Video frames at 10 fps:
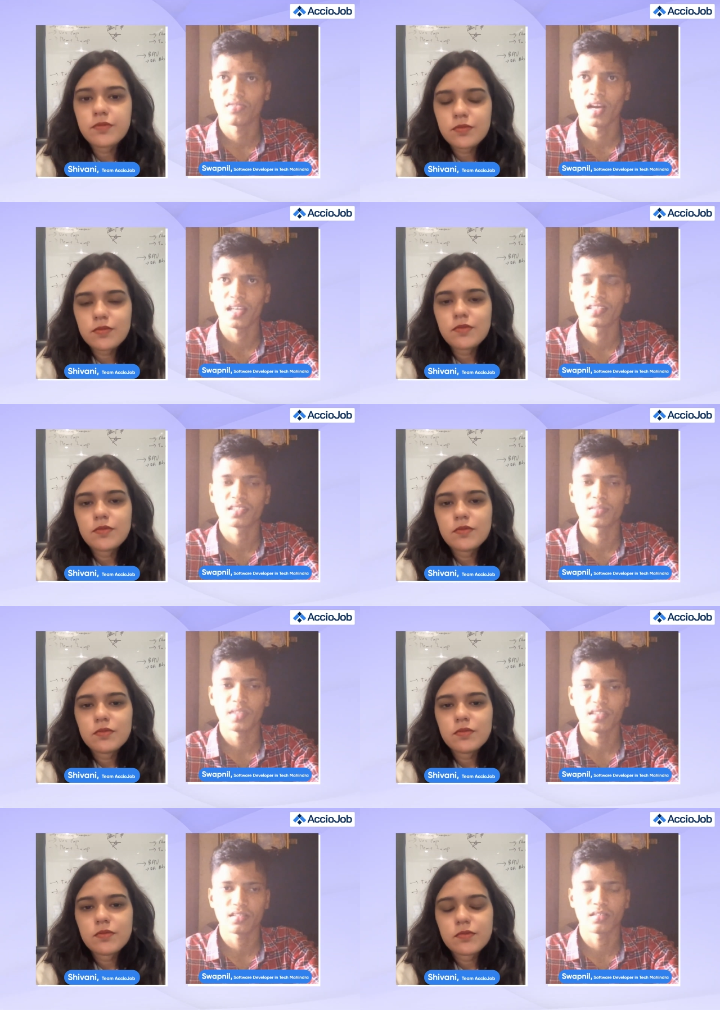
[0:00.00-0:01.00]
Speaker 1: five six
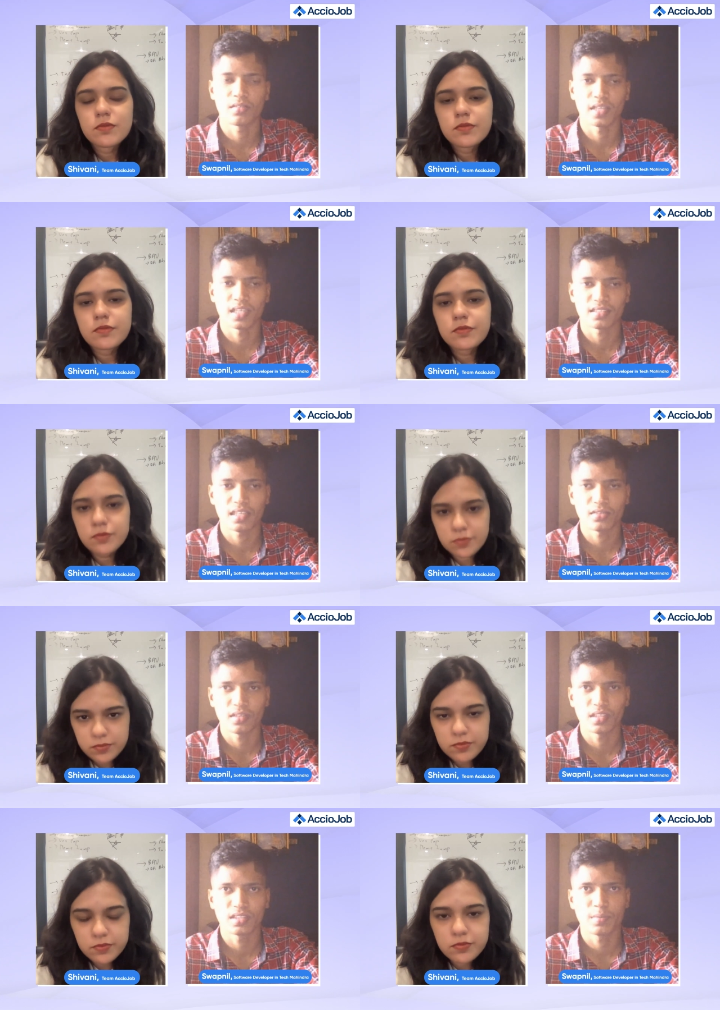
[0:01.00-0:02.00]
months uh, when I started
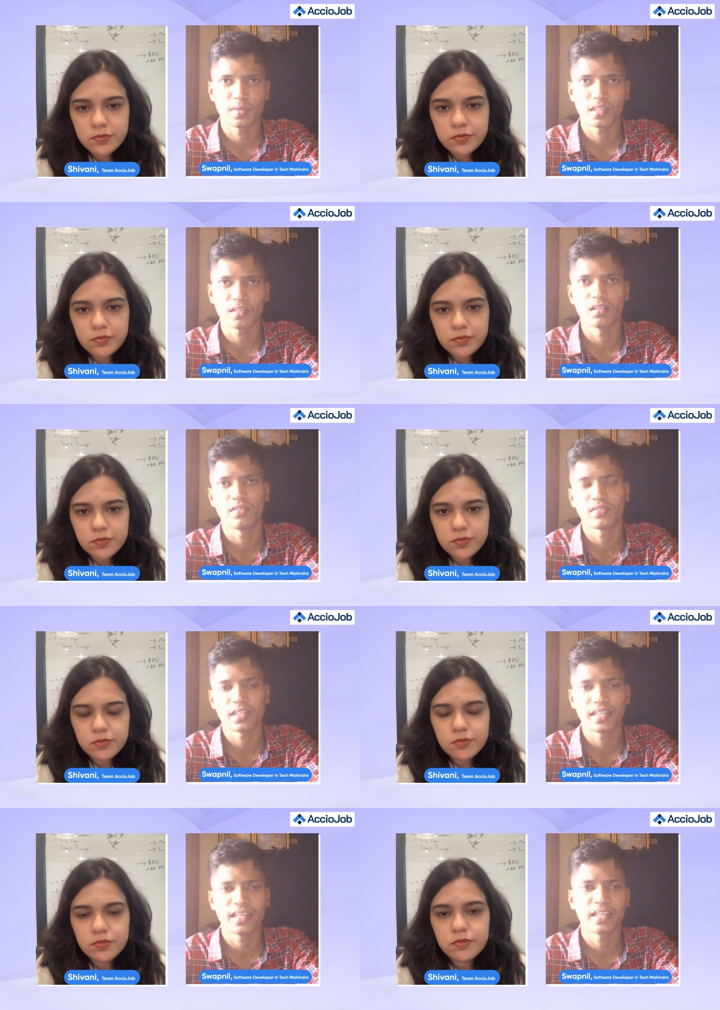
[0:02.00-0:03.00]
to learn Spring uh,
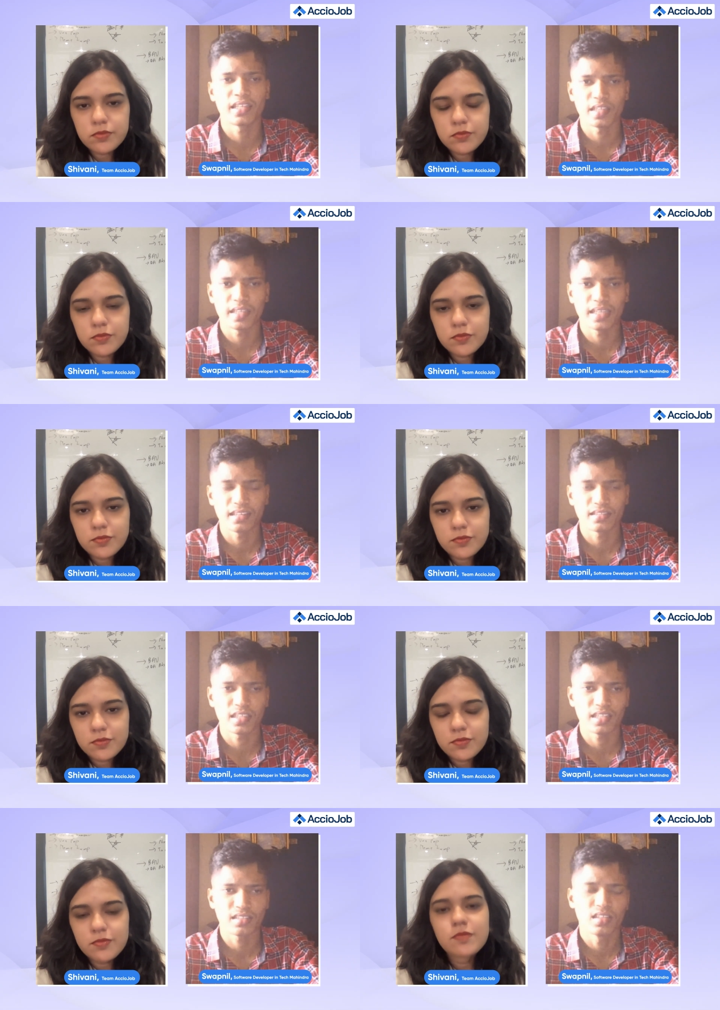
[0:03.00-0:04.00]
after clearing the D S
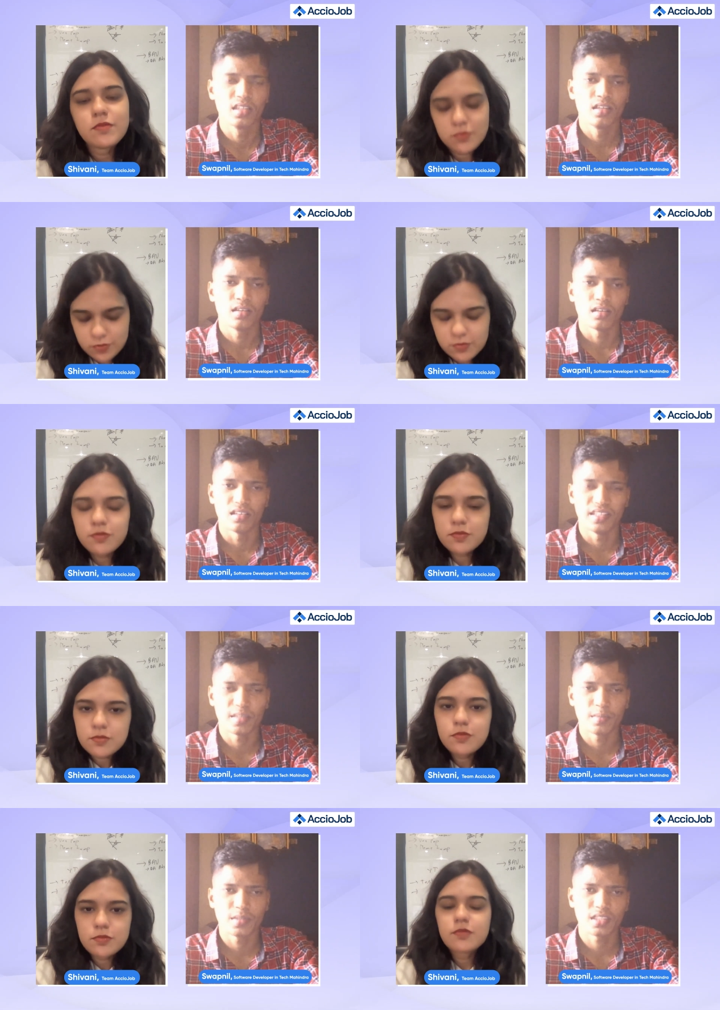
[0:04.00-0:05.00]
A or uh,
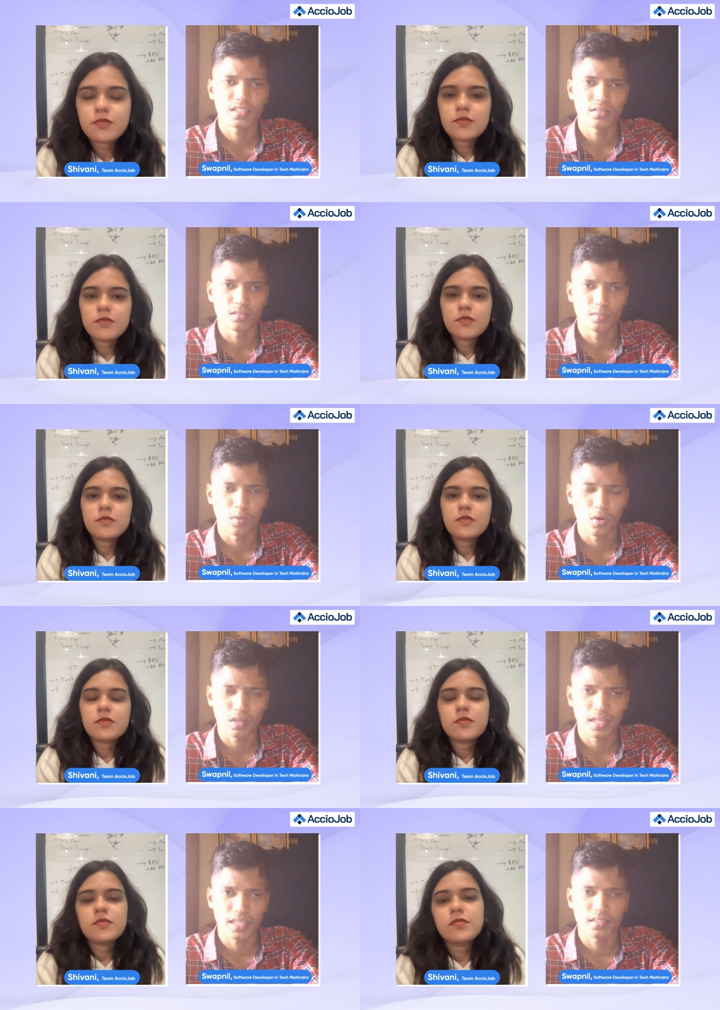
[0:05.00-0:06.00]
intermediate uh,
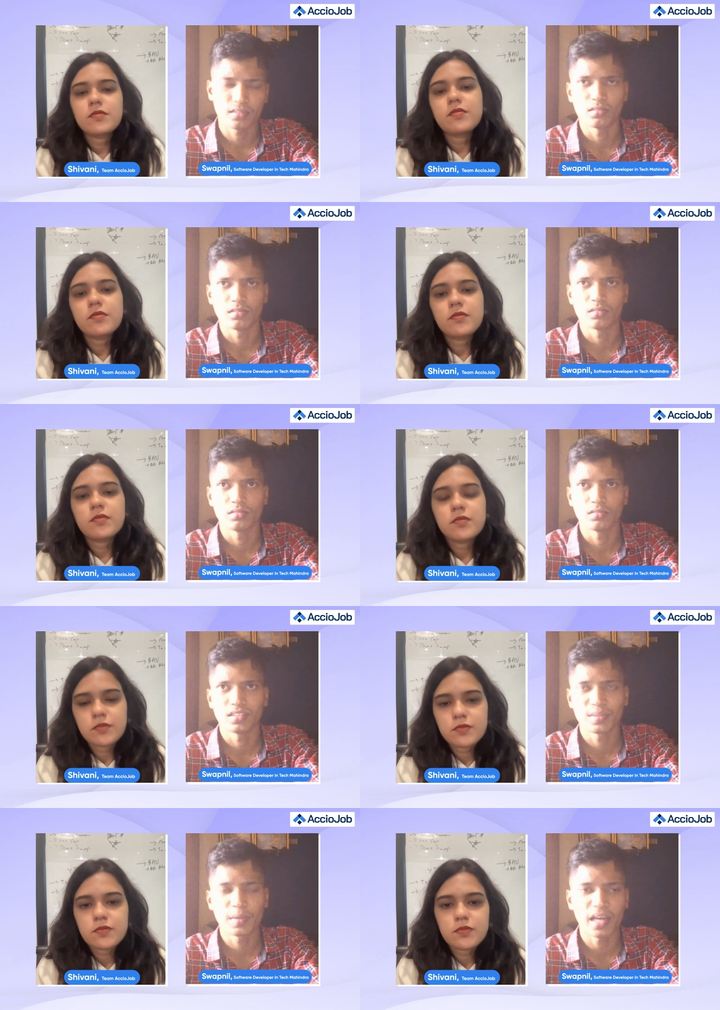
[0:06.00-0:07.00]
mock like
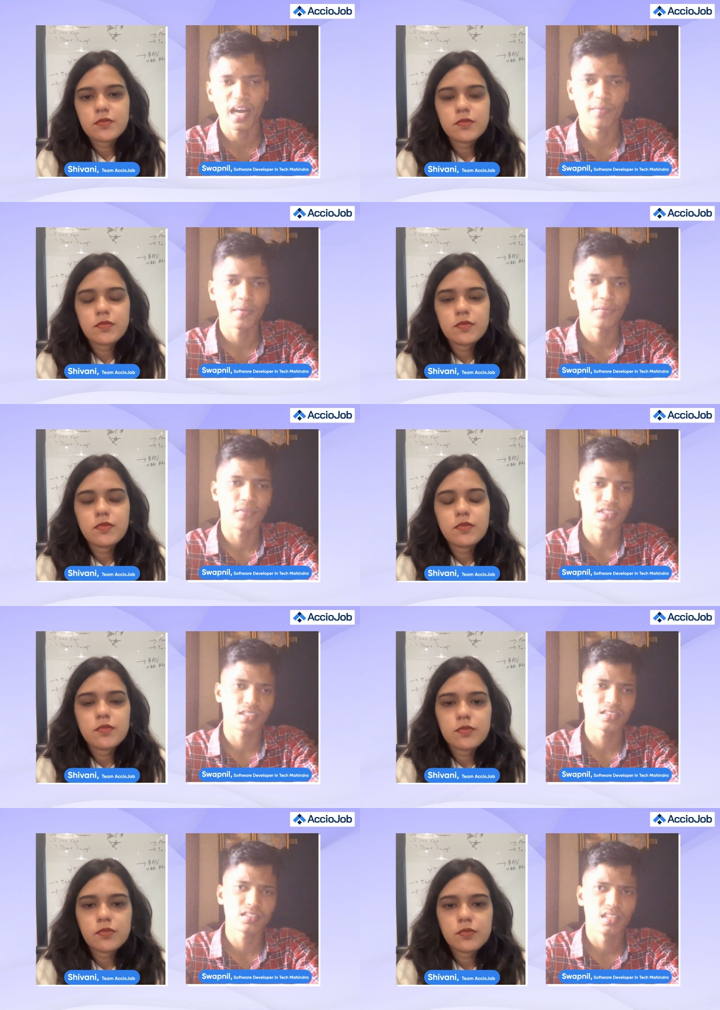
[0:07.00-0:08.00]
uh, graph
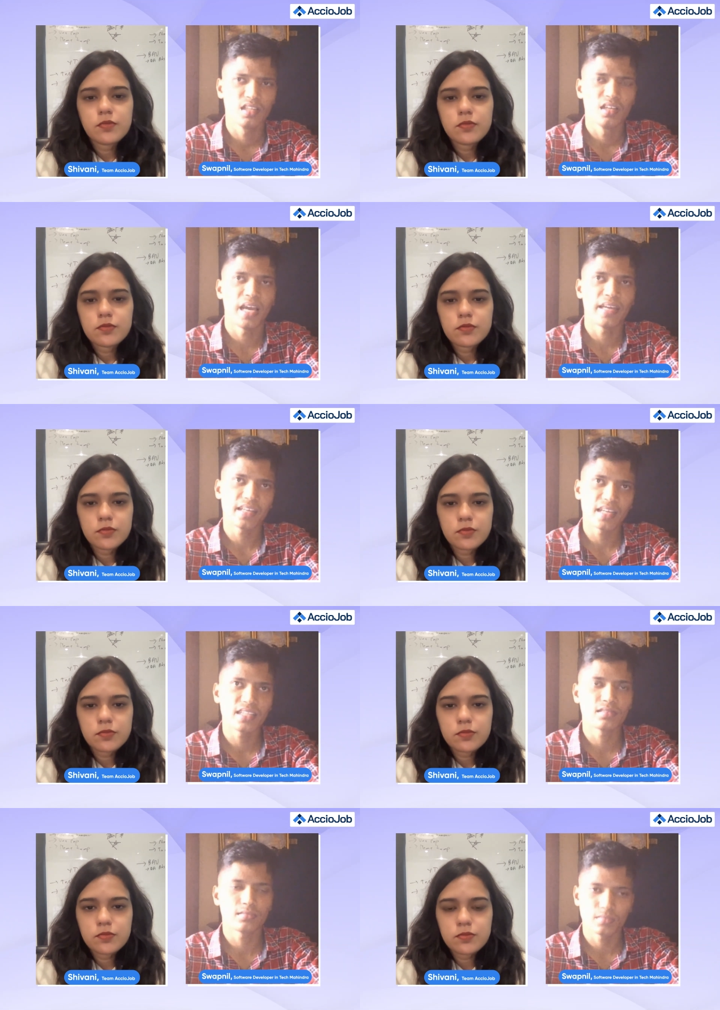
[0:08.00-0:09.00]
questions, I
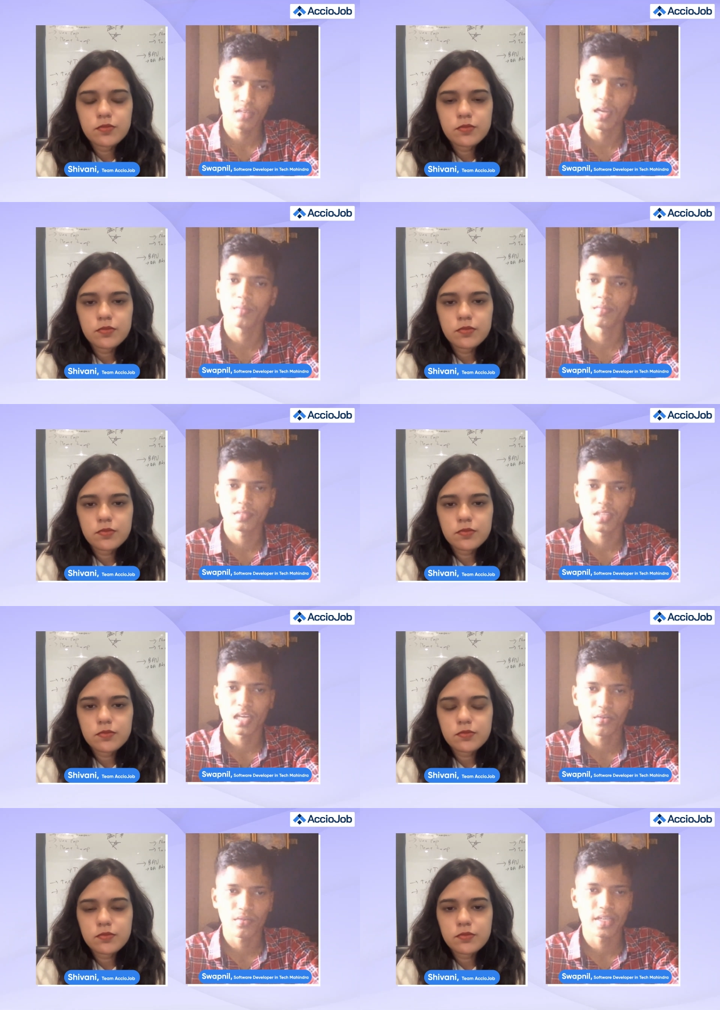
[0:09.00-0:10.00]
realized I'm
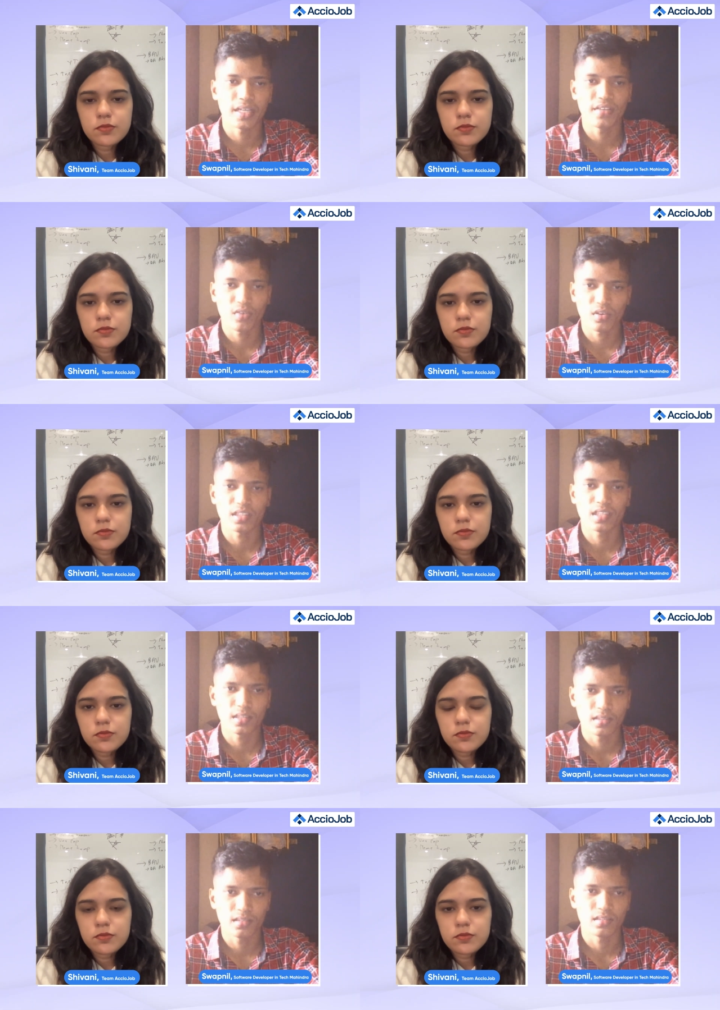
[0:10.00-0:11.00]
now ready for
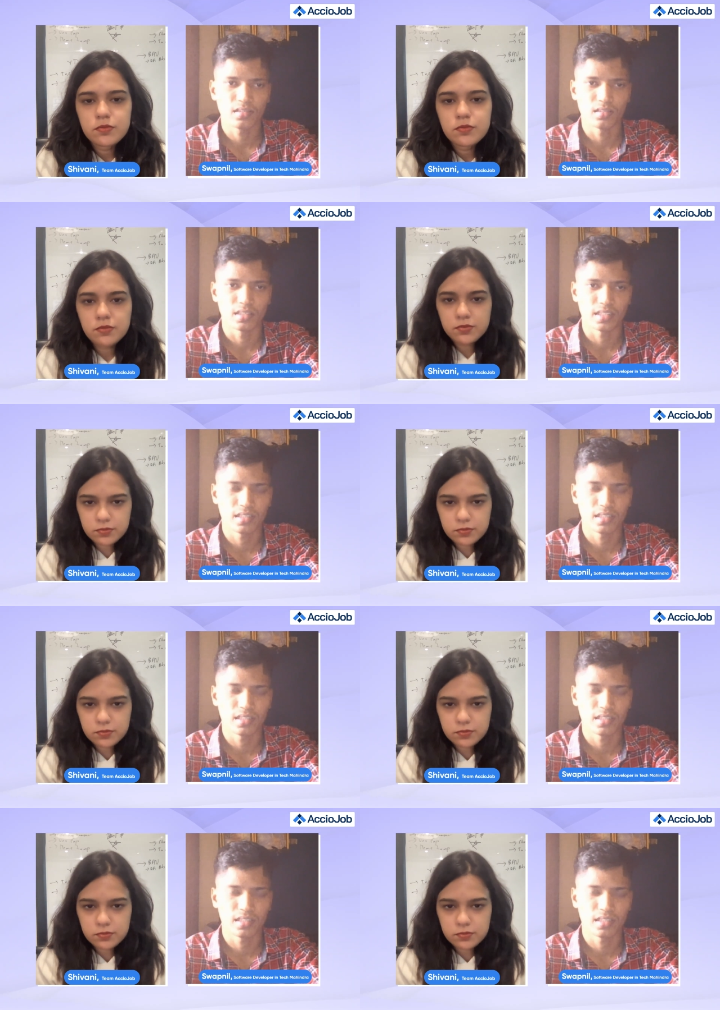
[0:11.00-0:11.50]
the uh, uh,